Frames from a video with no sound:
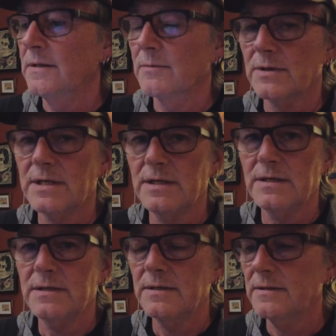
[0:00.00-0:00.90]
were kind of
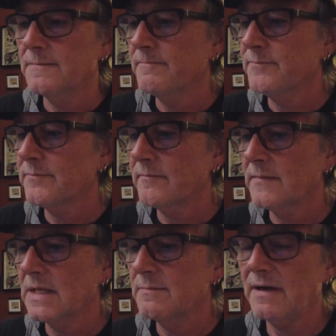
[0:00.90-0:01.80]

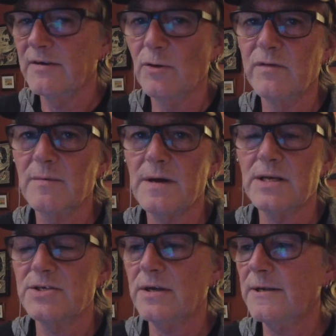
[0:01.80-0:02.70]
a bit of an
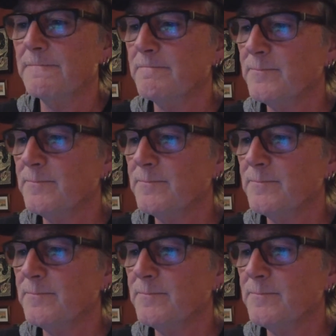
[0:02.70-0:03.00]
overmatch, right?